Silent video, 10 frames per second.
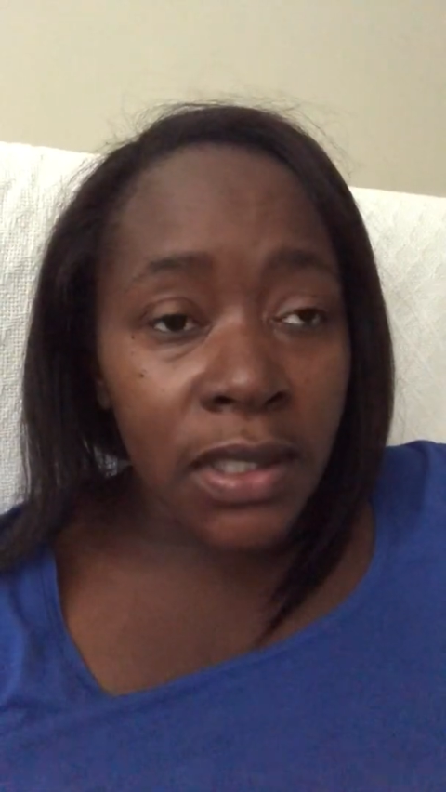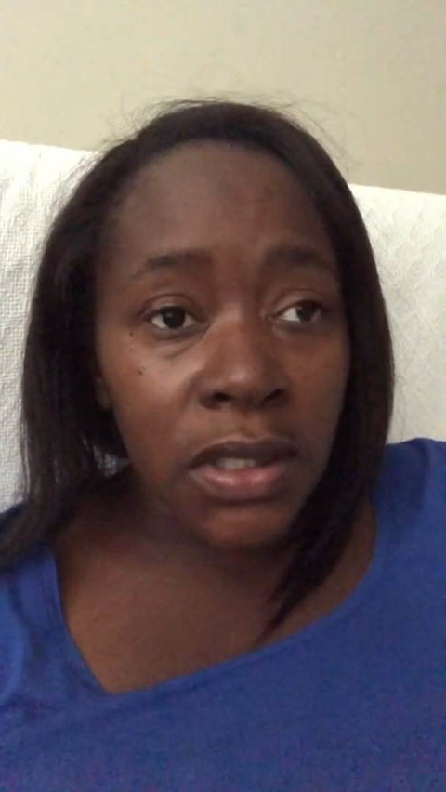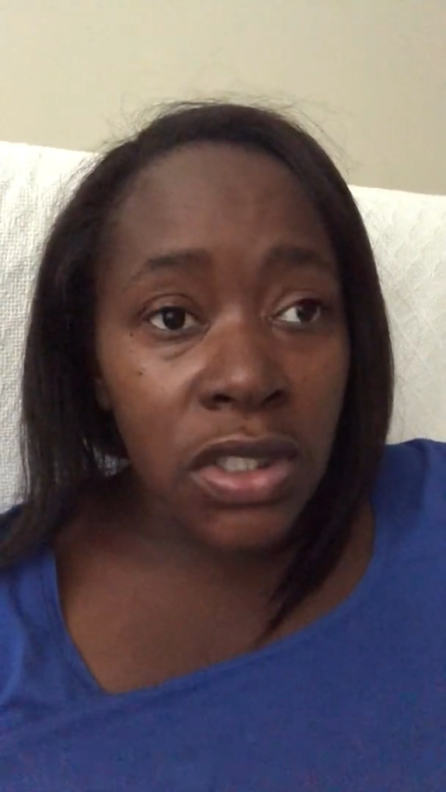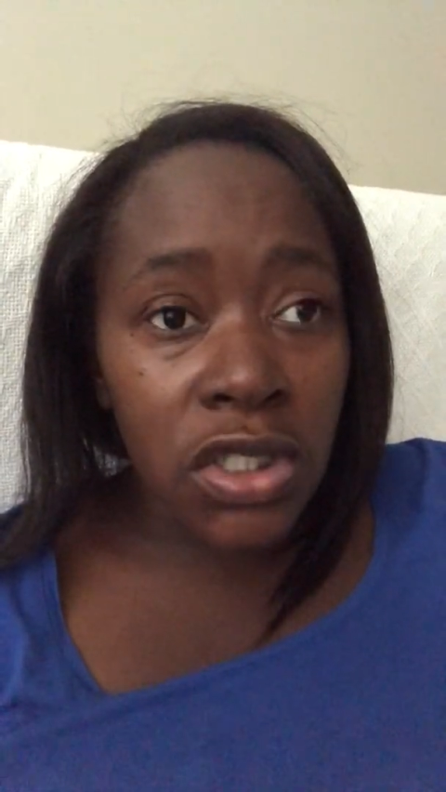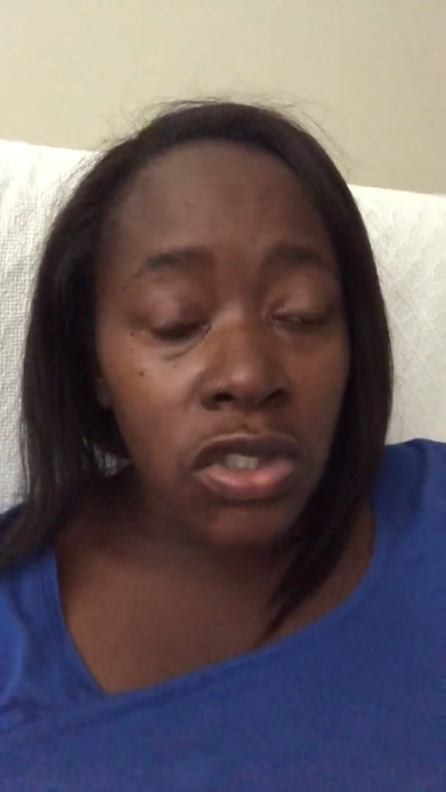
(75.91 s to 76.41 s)

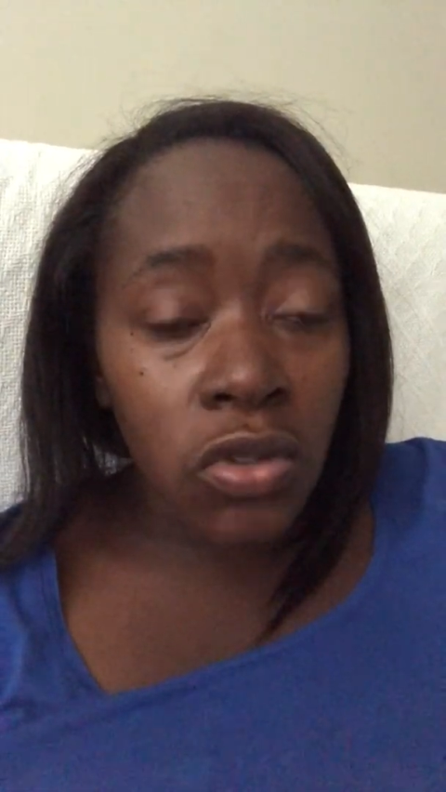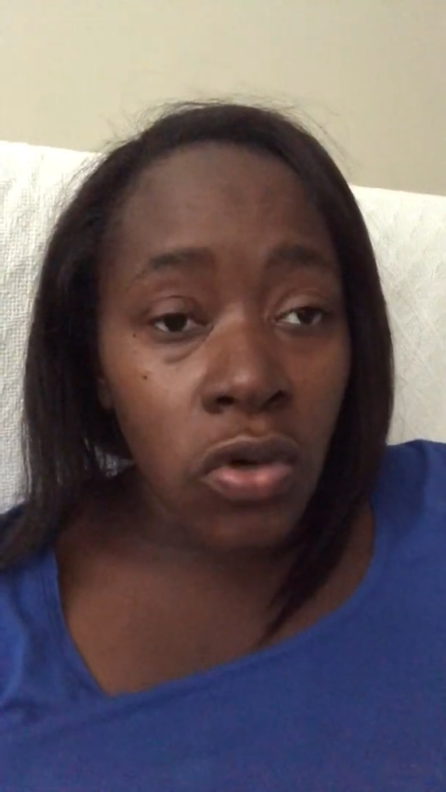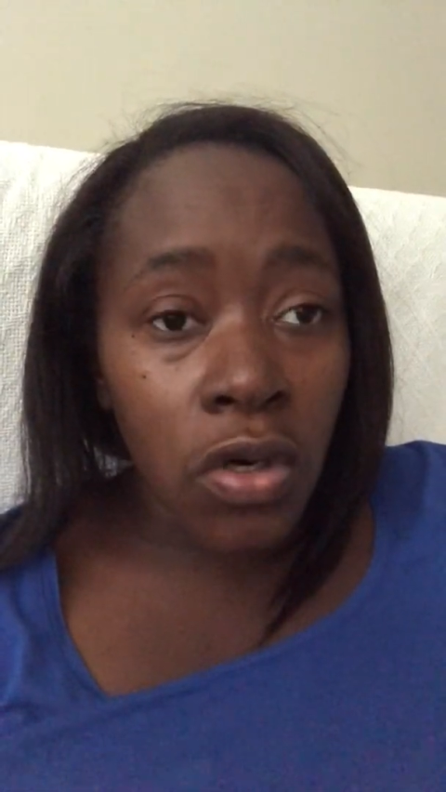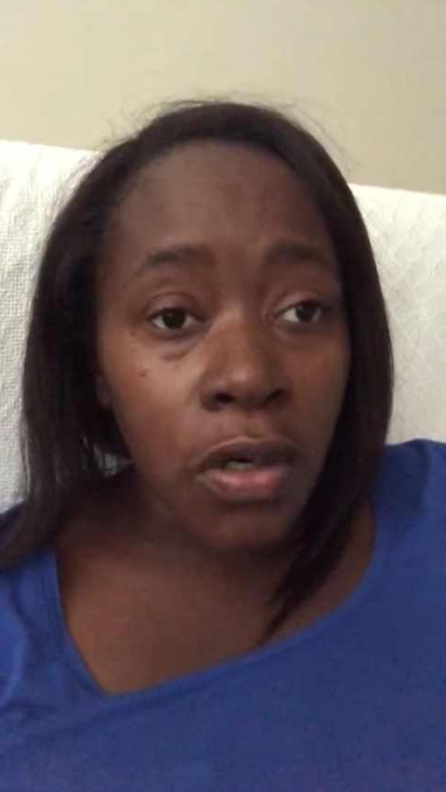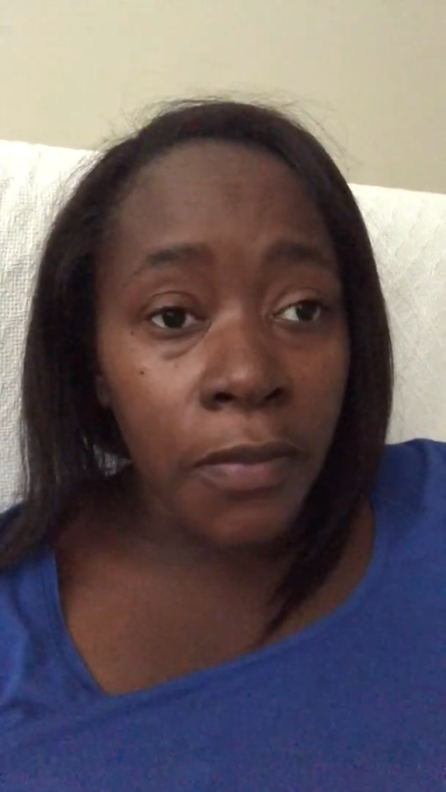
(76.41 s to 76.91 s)
that the
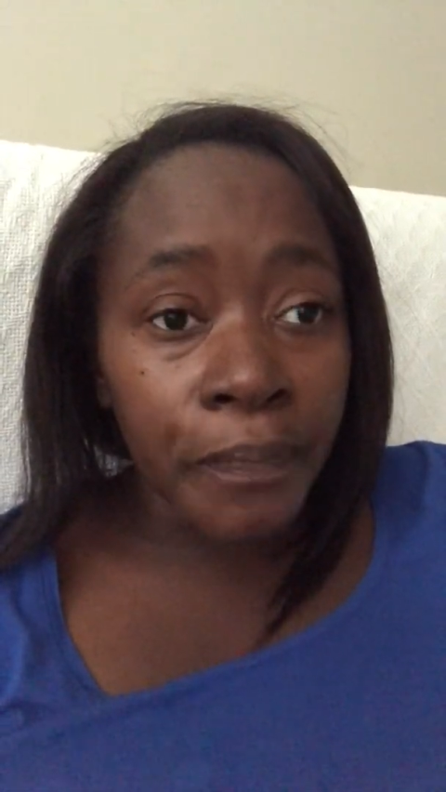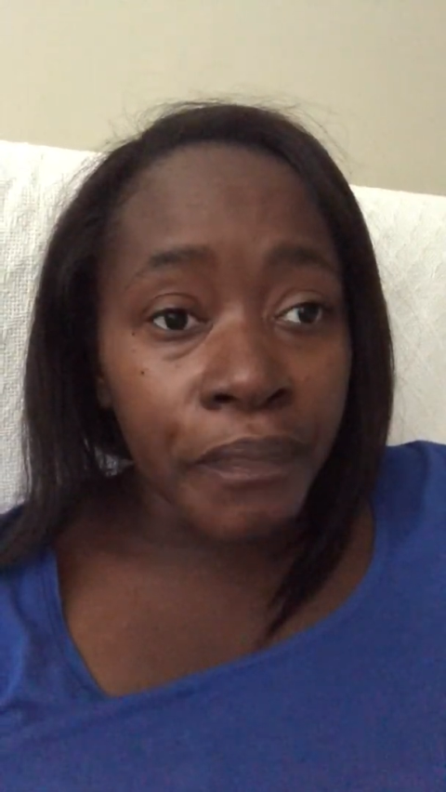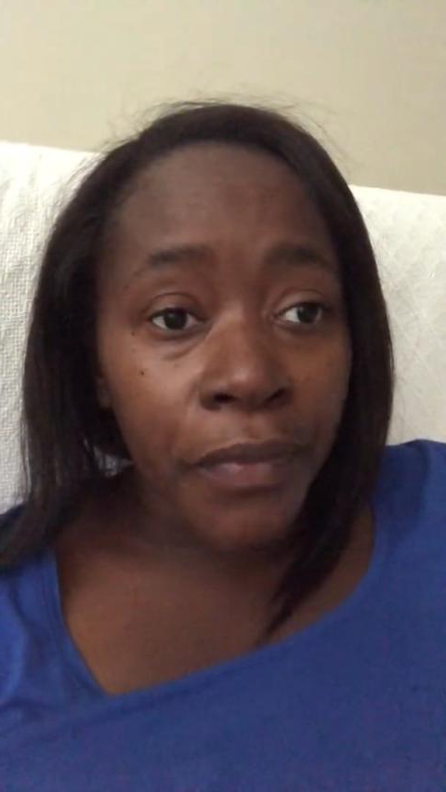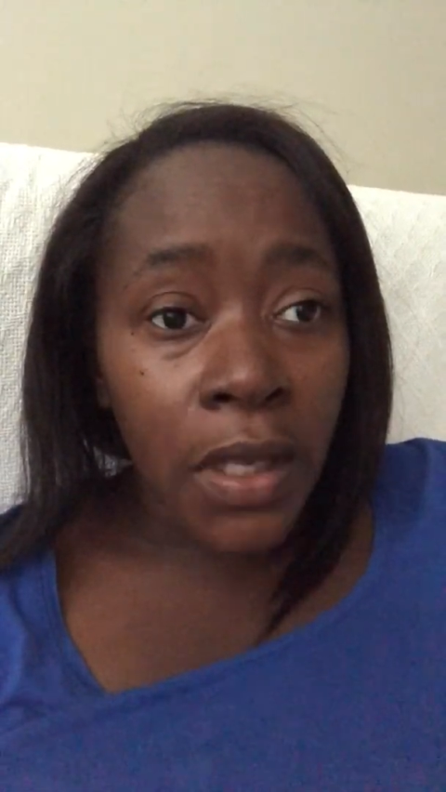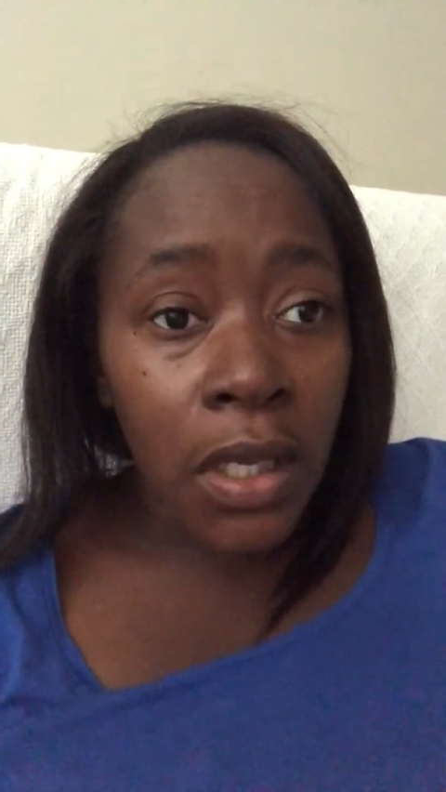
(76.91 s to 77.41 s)
storm
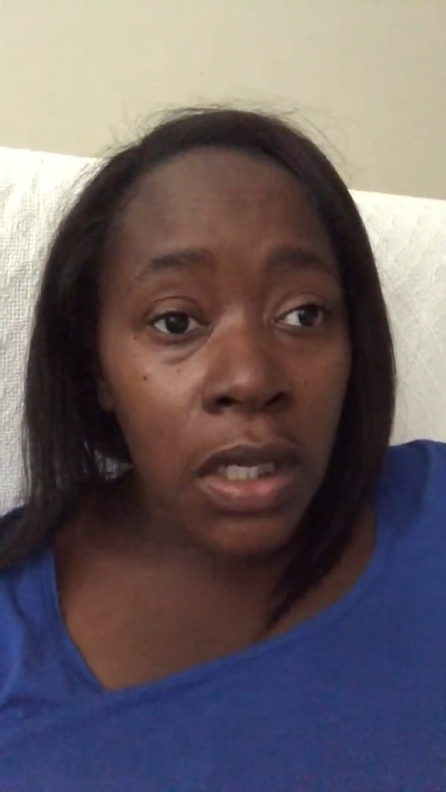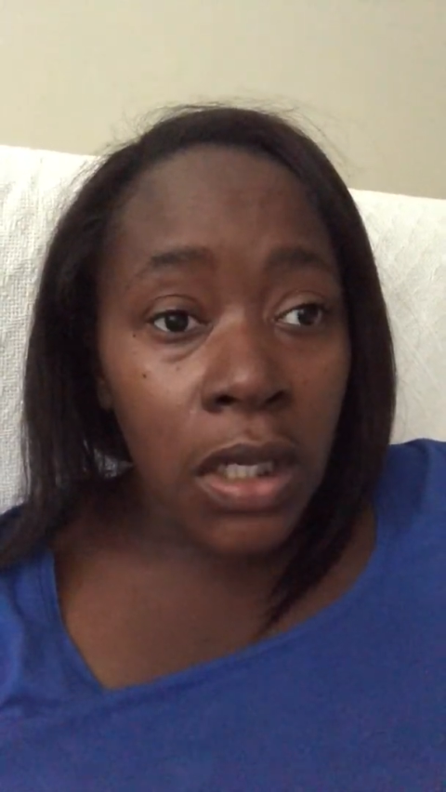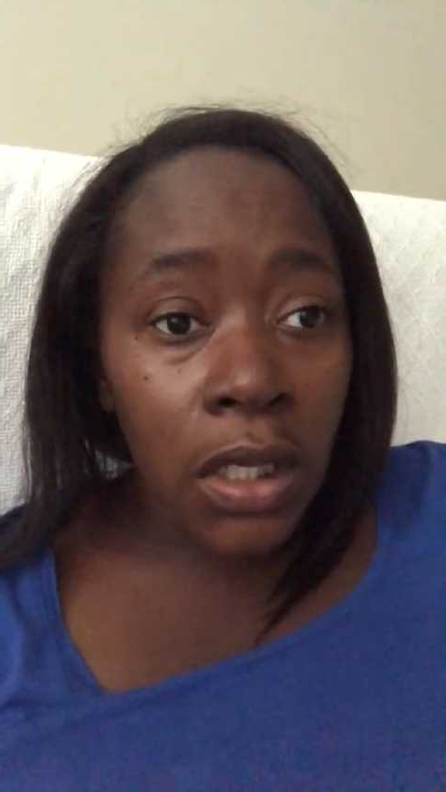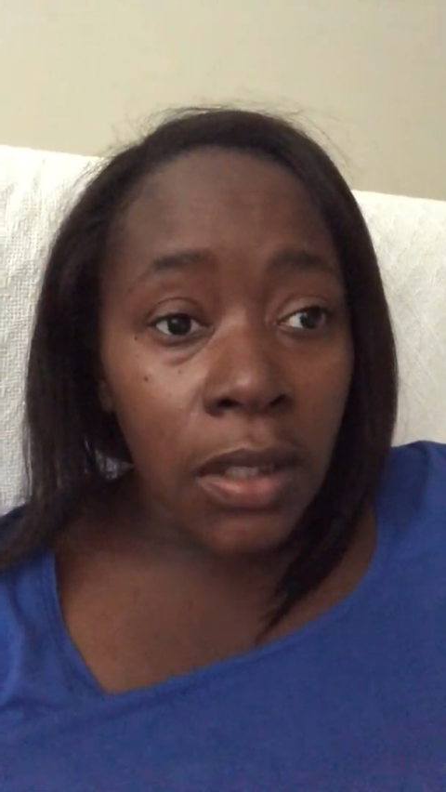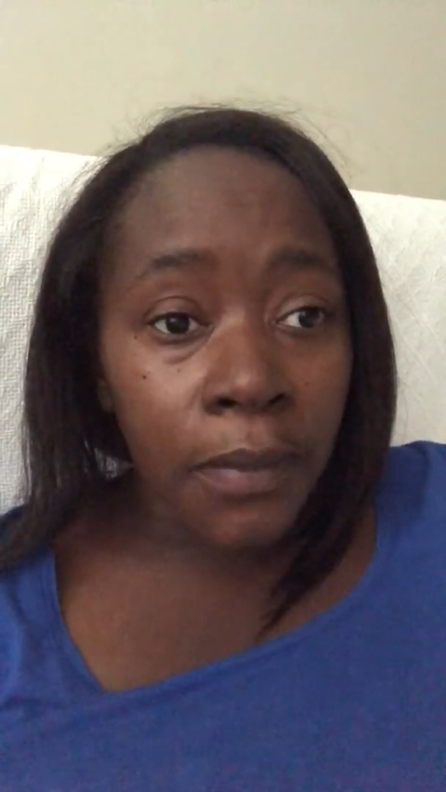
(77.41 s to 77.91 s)

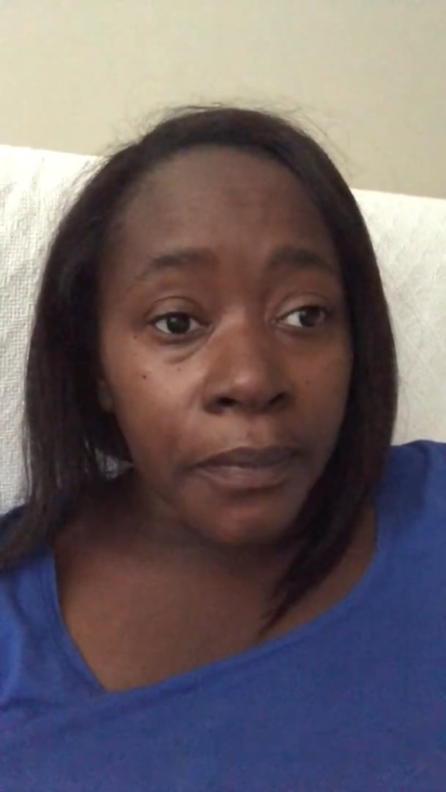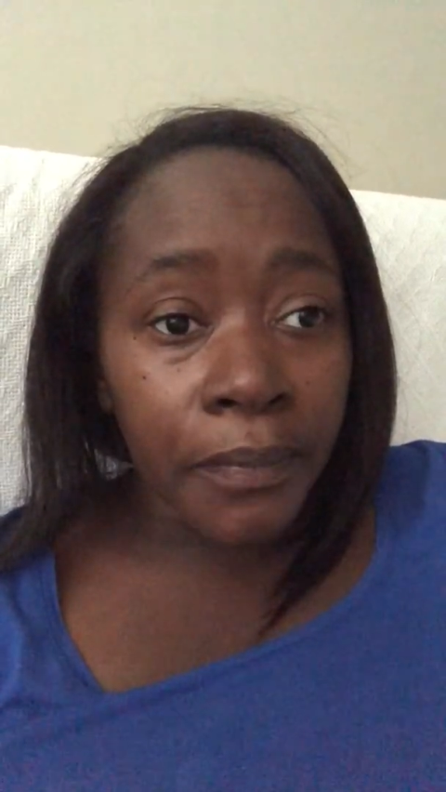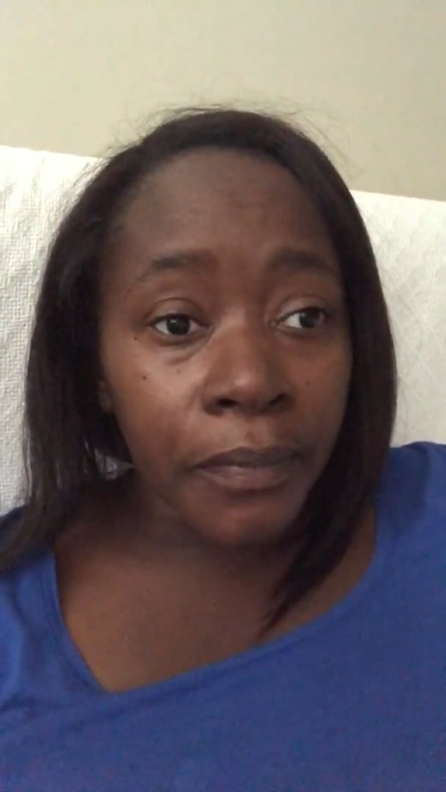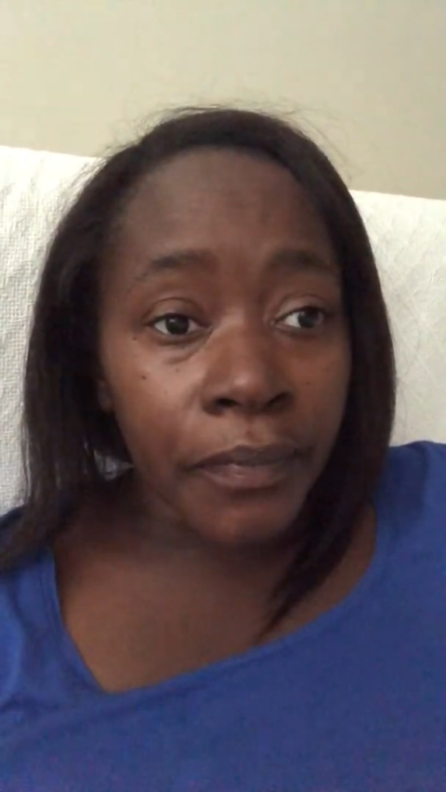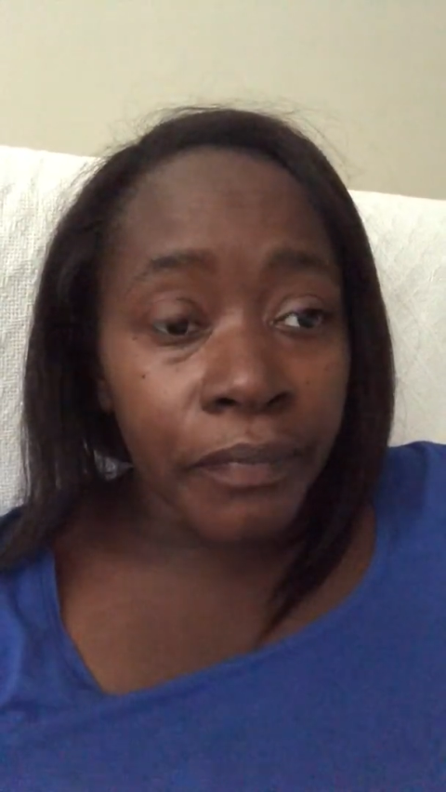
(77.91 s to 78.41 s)
um,